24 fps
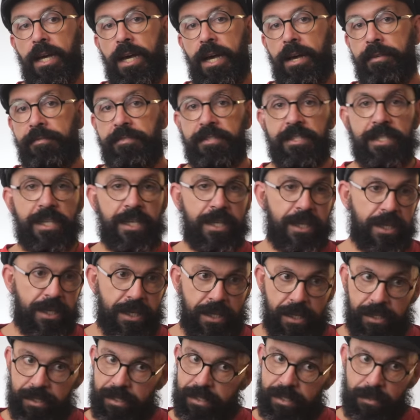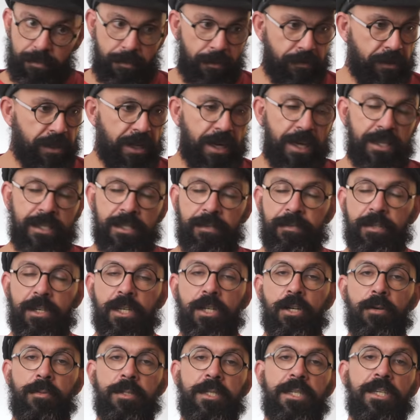have said it, and some of the guys even
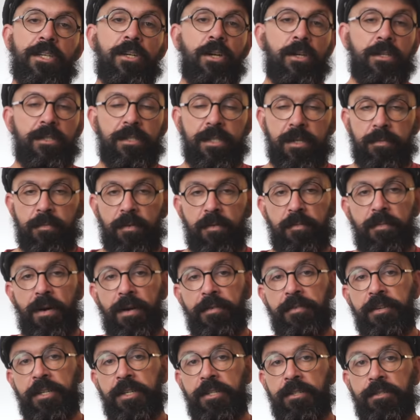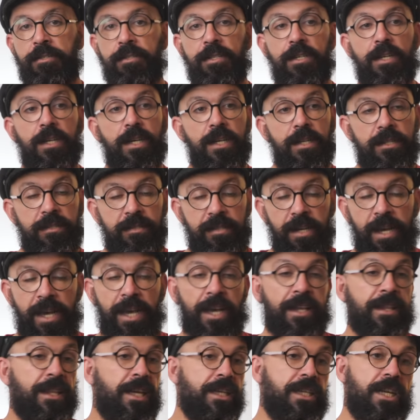commented on some of my videos
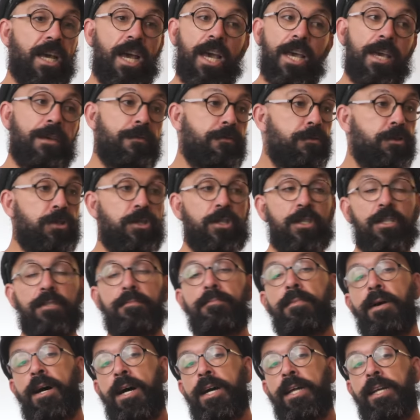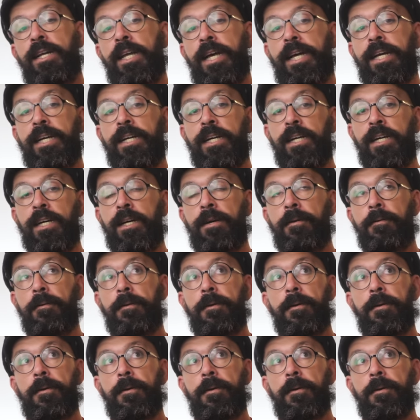saying that, hey, if you just buy like a